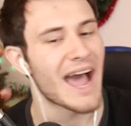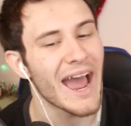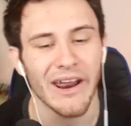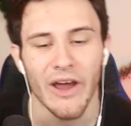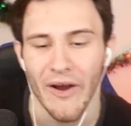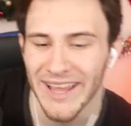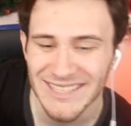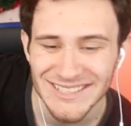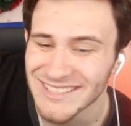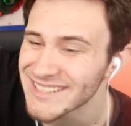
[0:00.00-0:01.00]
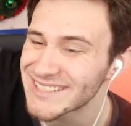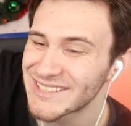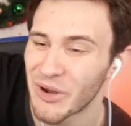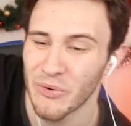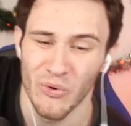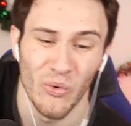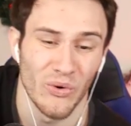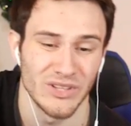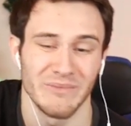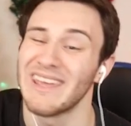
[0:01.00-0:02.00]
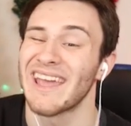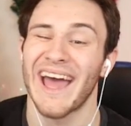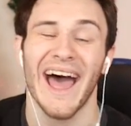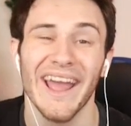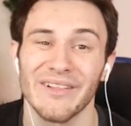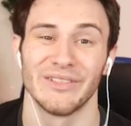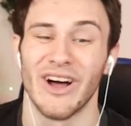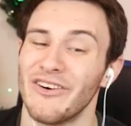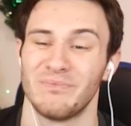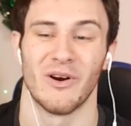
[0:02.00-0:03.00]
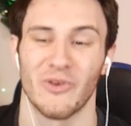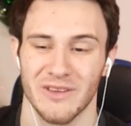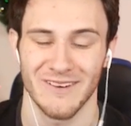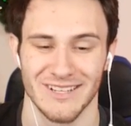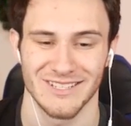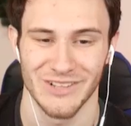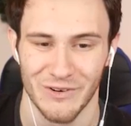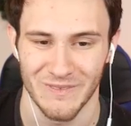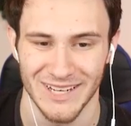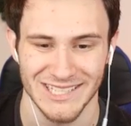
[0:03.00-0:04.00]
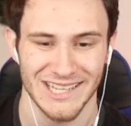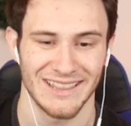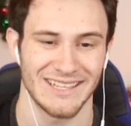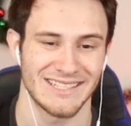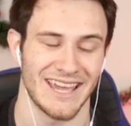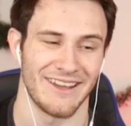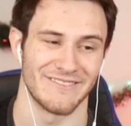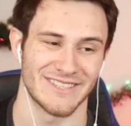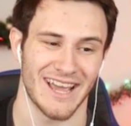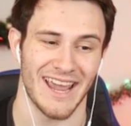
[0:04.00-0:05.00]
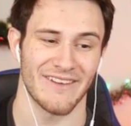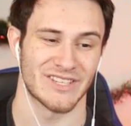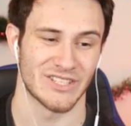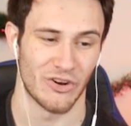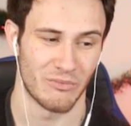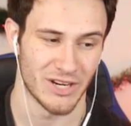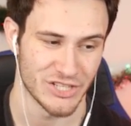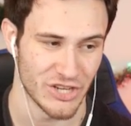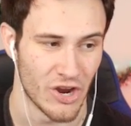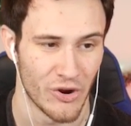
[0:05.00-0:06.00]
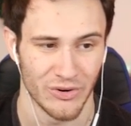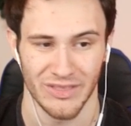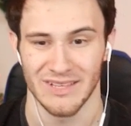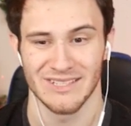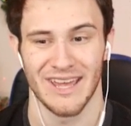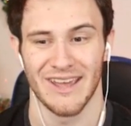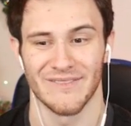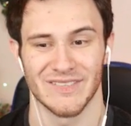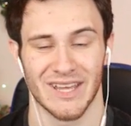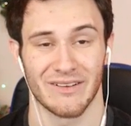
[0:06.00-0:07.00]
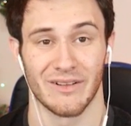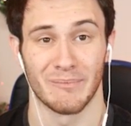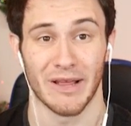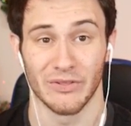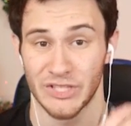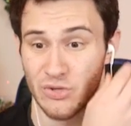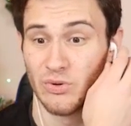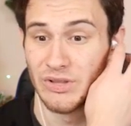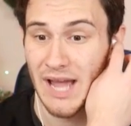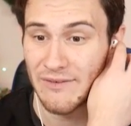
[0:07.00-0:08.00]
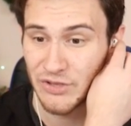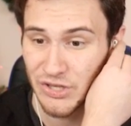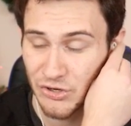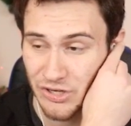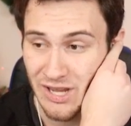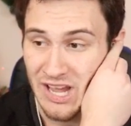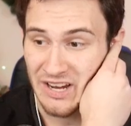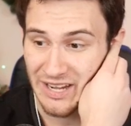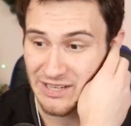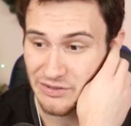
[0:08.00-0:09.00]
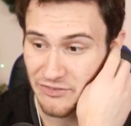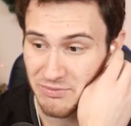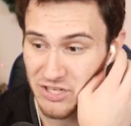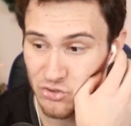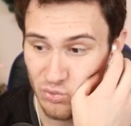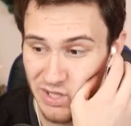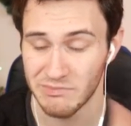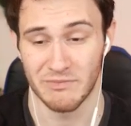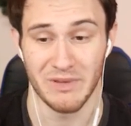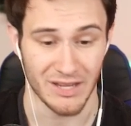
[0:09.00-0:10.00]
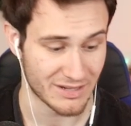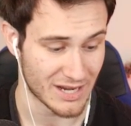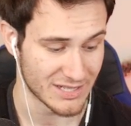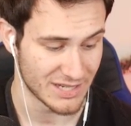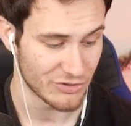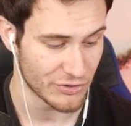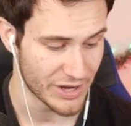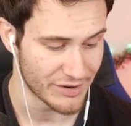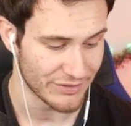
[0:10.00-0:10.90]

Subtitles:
I don't know. It's just so cool to me. I love Pokemon so much. These games, I have so much to owe to these games. Like, my literal livelihood, getting to live my dreams of being a content creator.